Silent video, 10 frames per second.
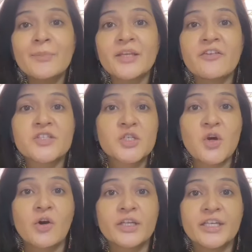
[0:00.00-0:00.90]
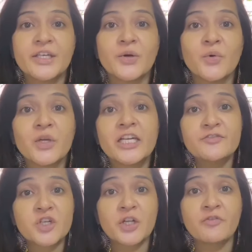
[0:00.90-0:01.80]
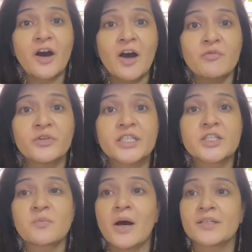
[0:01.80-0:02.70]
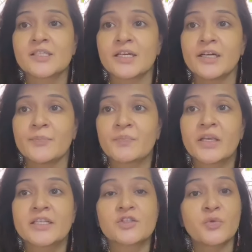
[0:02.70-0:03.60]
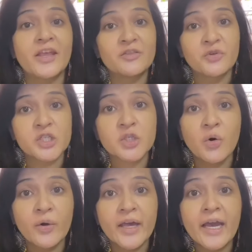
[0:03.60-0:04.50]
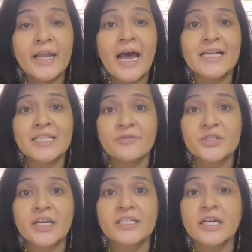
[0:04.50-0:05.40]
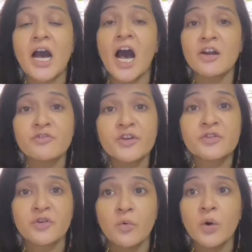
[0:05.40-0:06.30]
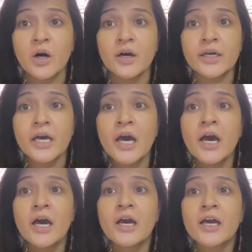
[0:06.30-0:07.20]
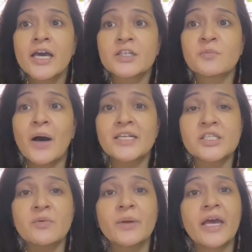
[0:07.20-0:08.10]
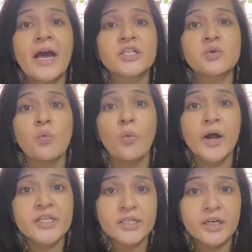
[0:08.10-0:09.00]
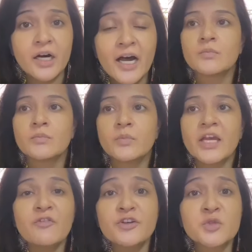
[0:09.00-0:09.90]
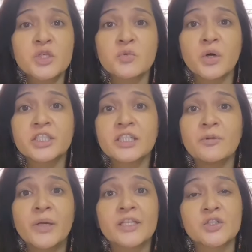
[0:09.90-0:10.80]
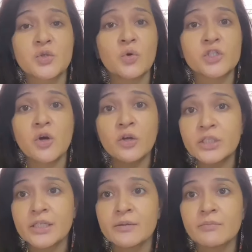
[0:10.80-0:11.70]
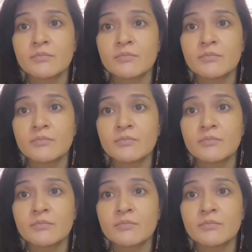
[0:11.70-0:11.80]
there was a donkey who lived on a farm with his master. His strength was going and as he was getting unfit for work, his master began to wonder if it was worth keeping this old donkey.